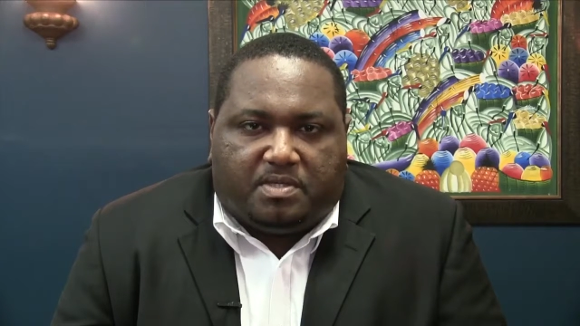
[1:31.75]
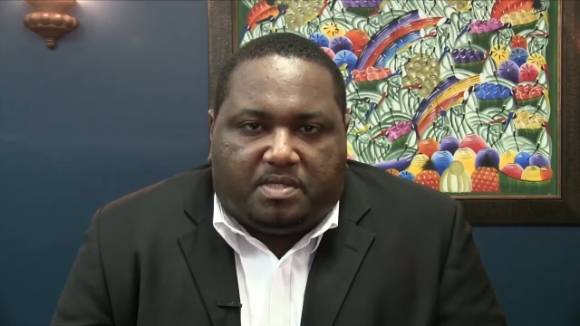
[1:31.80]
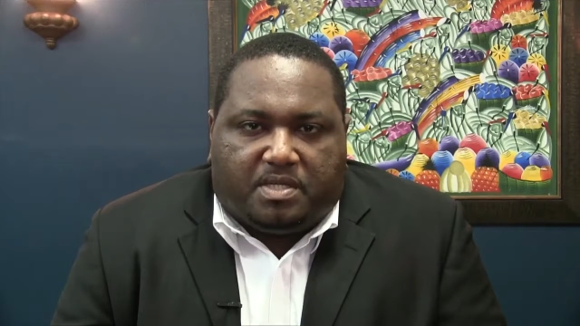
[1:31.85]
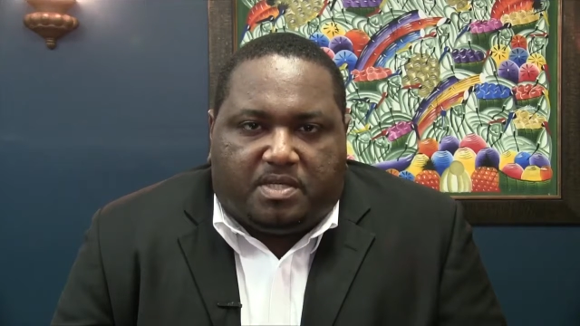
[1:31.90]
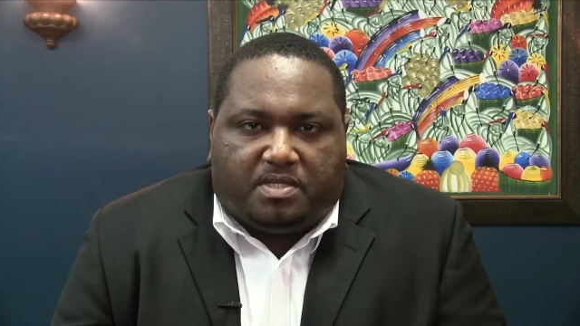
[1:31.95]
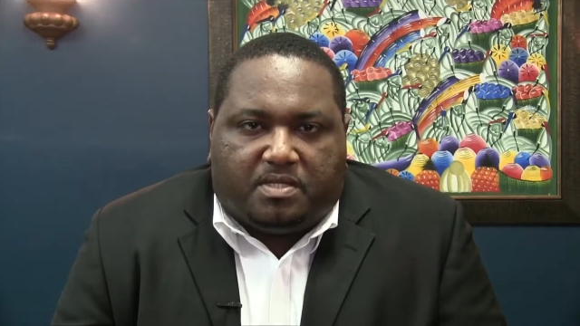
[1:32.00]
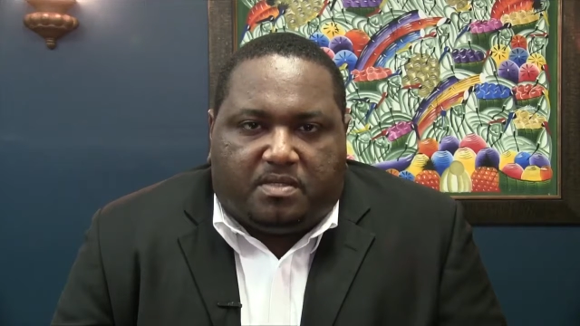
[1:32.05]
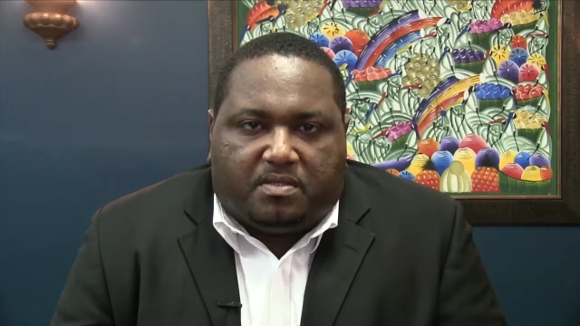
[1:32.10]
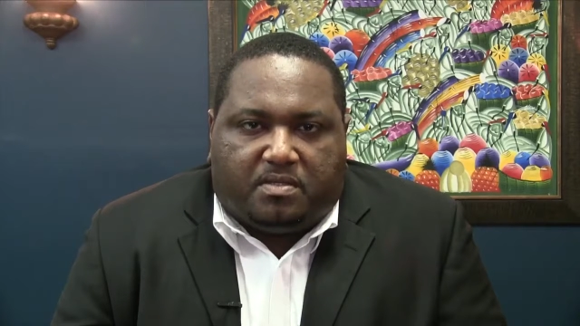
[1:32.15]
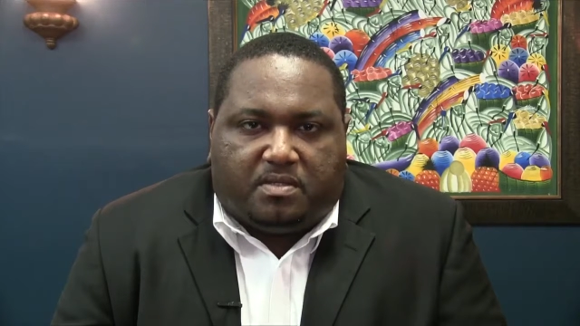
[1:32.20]

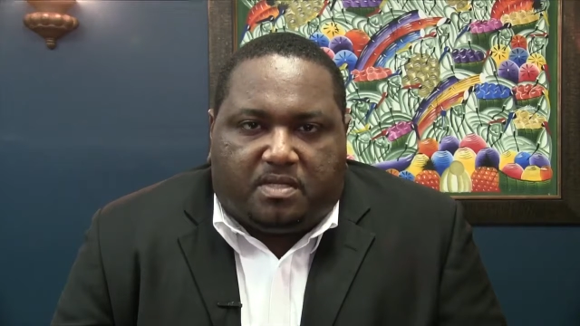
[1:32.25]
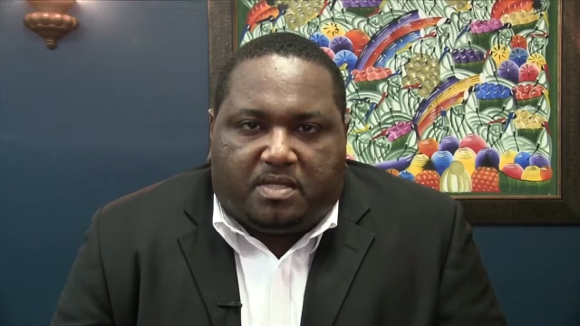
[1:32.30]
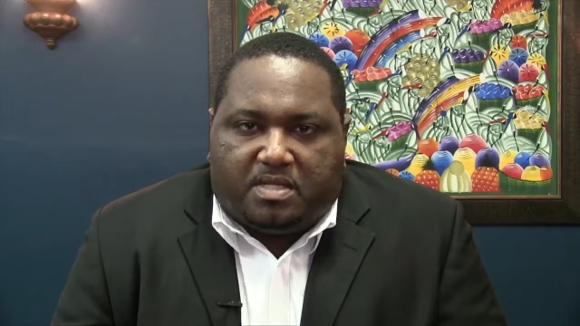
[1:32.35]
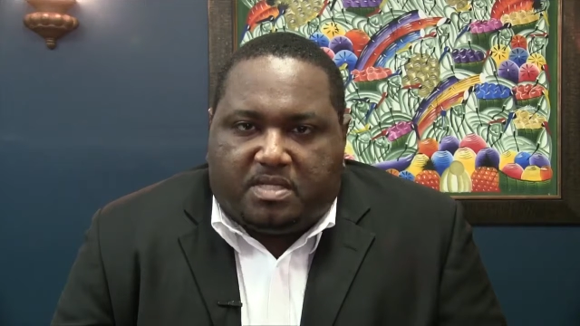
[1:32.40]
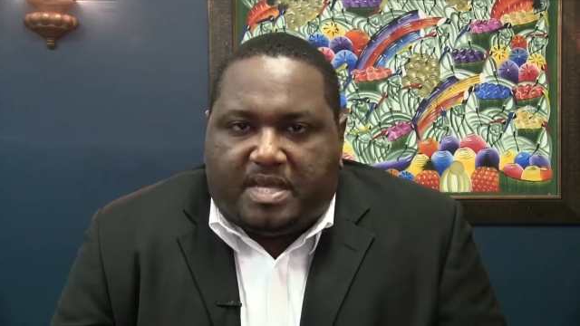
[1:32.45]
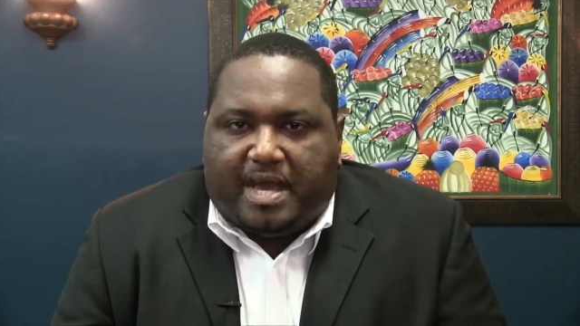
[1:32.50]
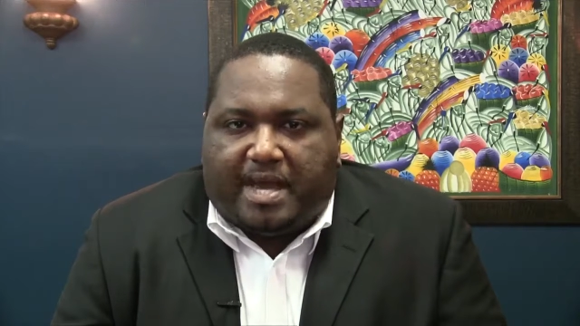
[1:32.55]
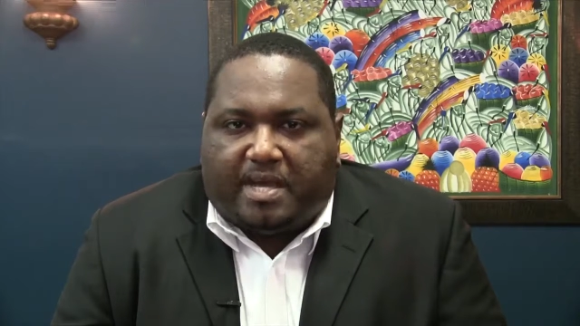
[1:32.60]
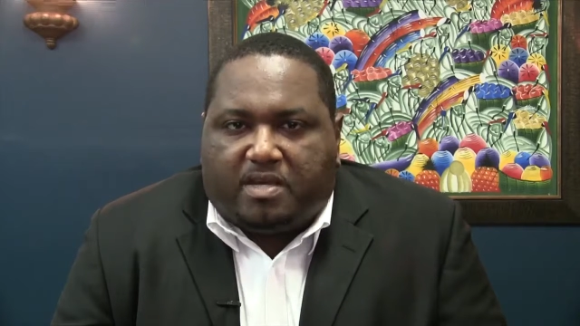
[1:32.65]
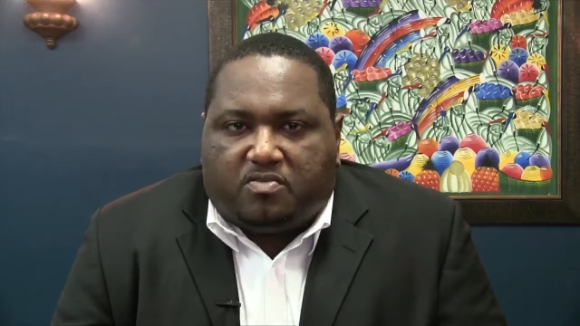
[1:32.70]
position to
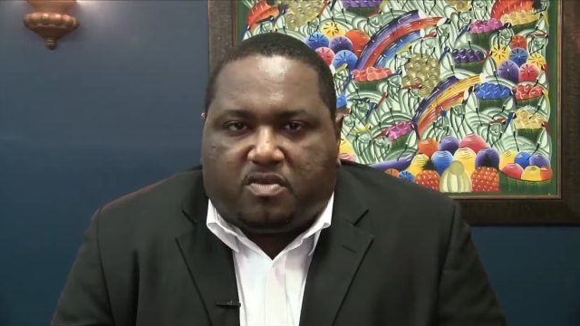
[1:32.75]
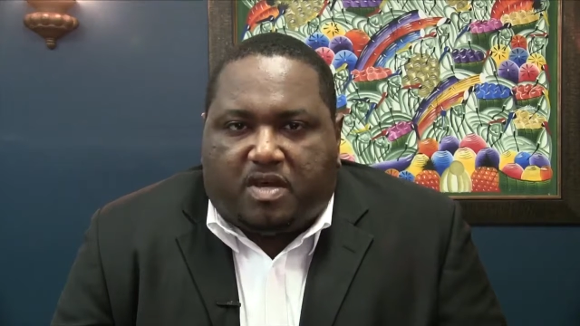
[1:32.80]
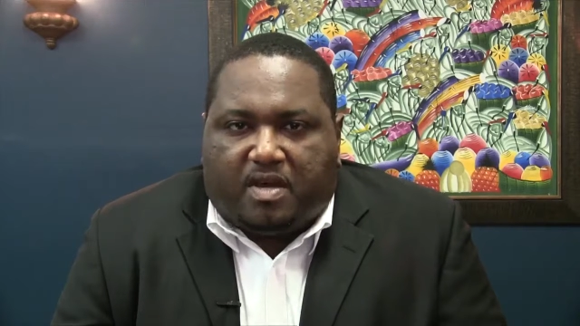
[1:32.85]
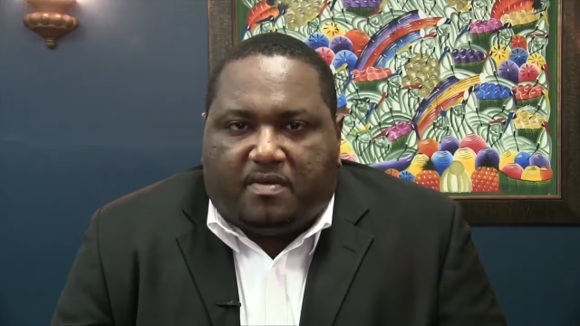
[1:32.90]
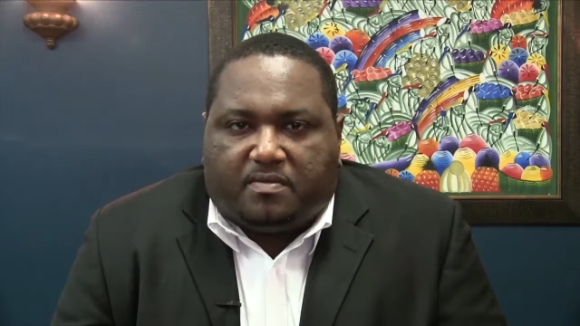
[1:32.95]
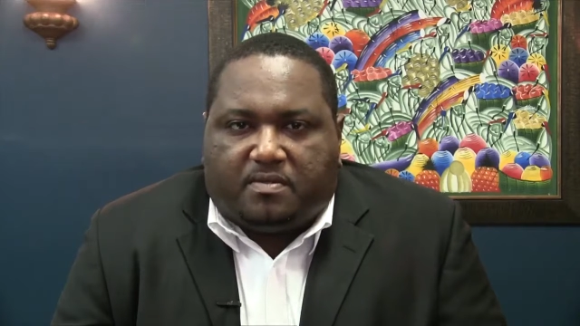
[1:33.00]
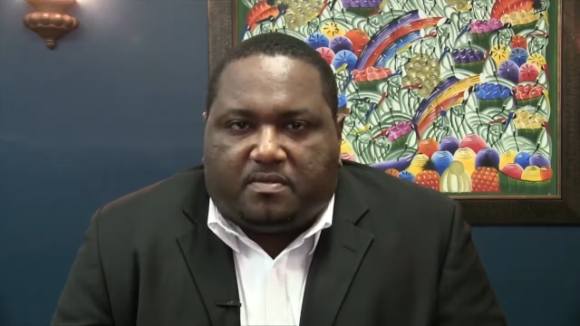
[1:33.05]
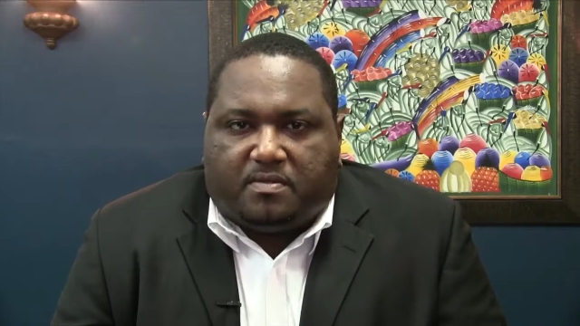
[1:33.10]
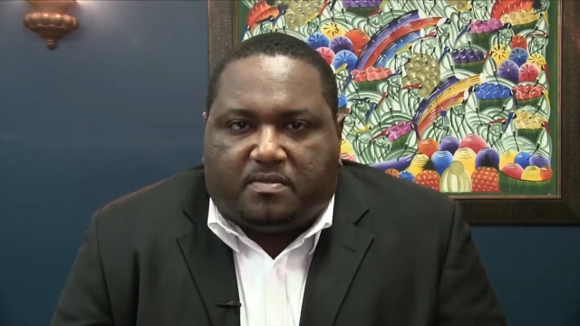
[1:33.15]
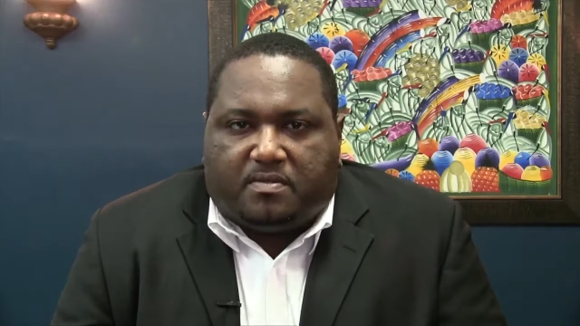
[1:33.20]
the second
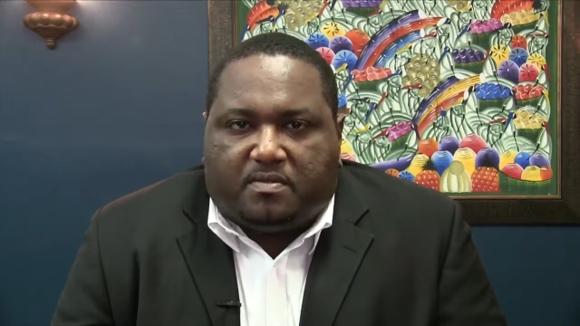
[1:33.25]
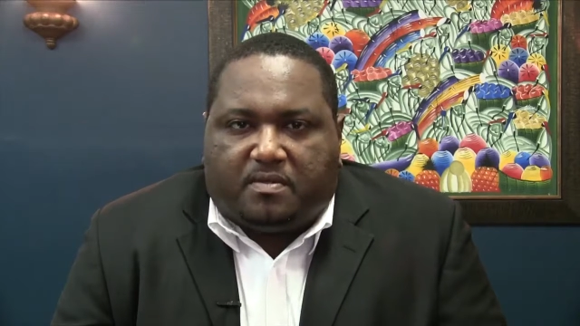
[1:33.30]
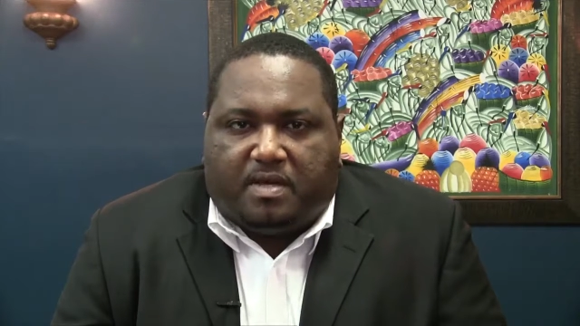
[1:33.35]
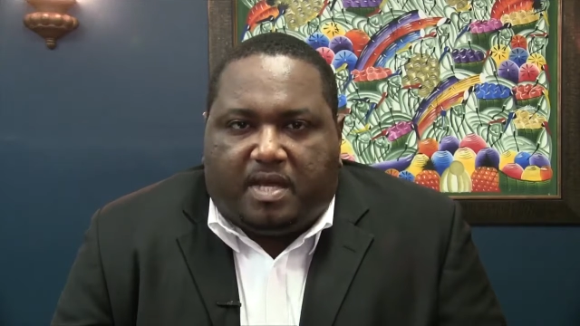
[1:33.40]
driver,